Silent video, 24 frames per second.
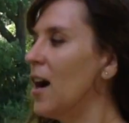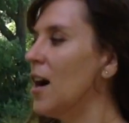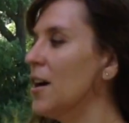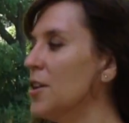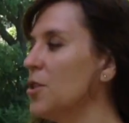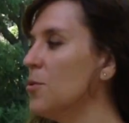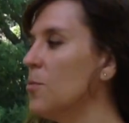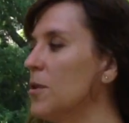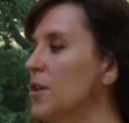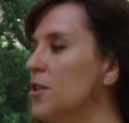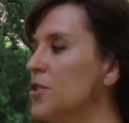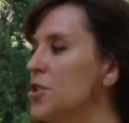
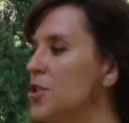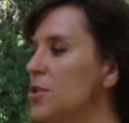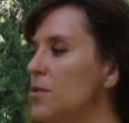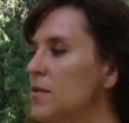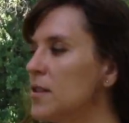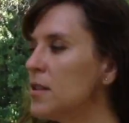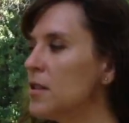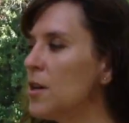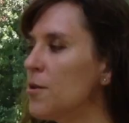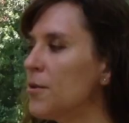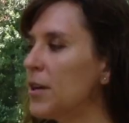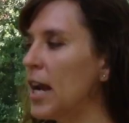You want to choose
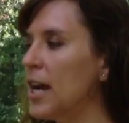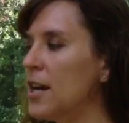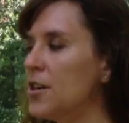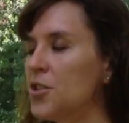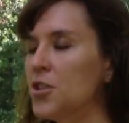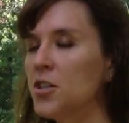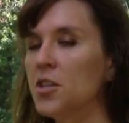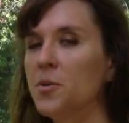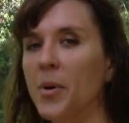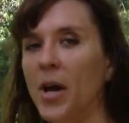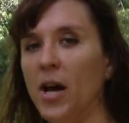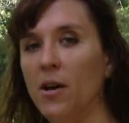a
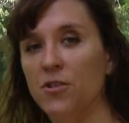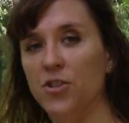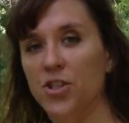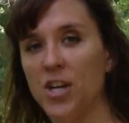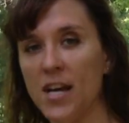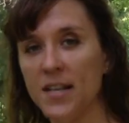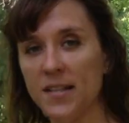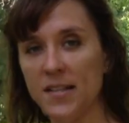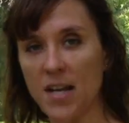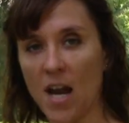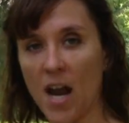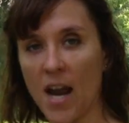location about
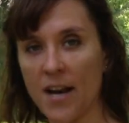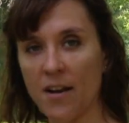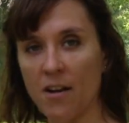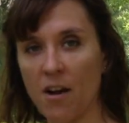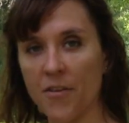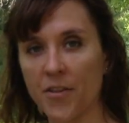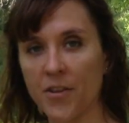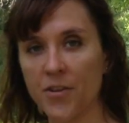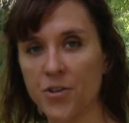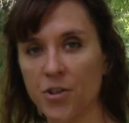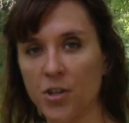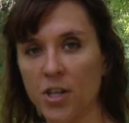chest height
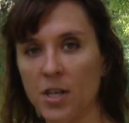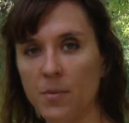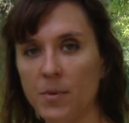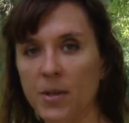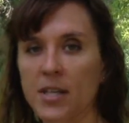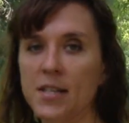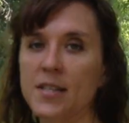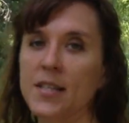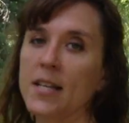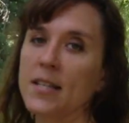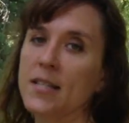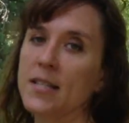on the tree
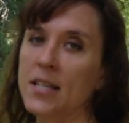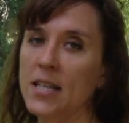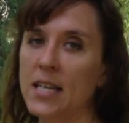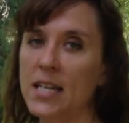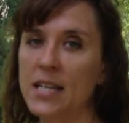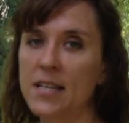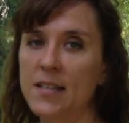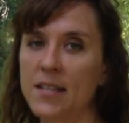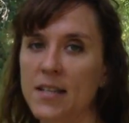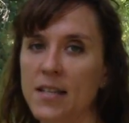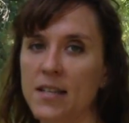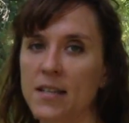because that's the
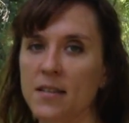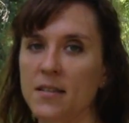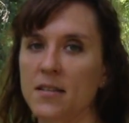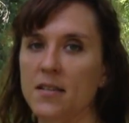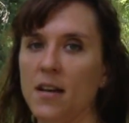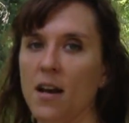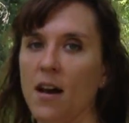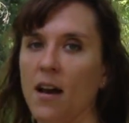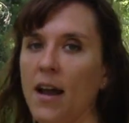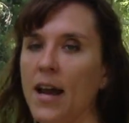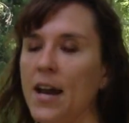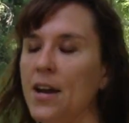easiest
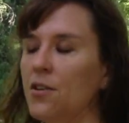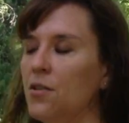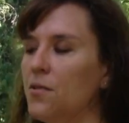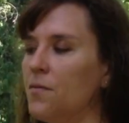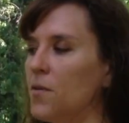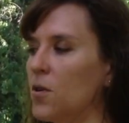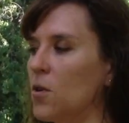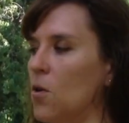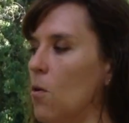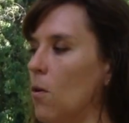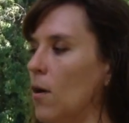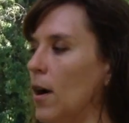angle
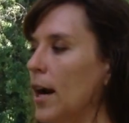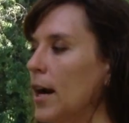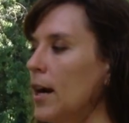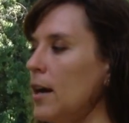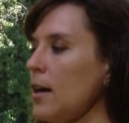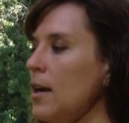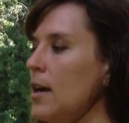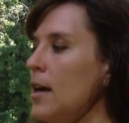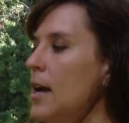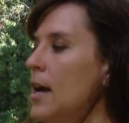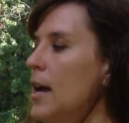for coring.